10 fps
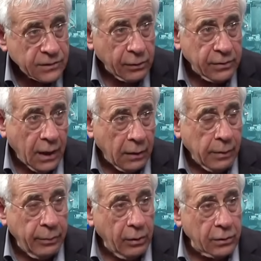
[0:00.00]
Saudi
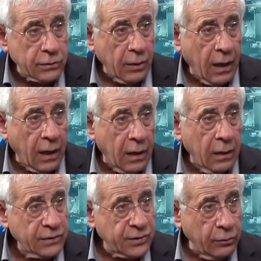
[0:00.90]
Arabia belongs to
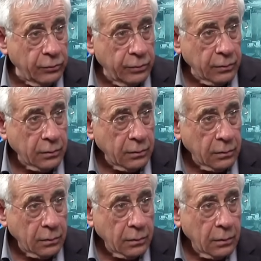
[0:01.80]
Al Saud.
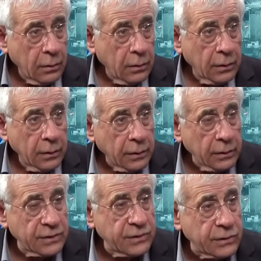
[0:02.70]

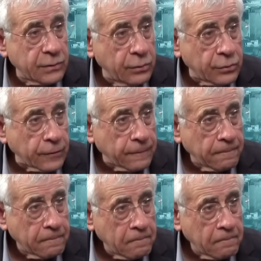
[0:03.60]
This is the solution.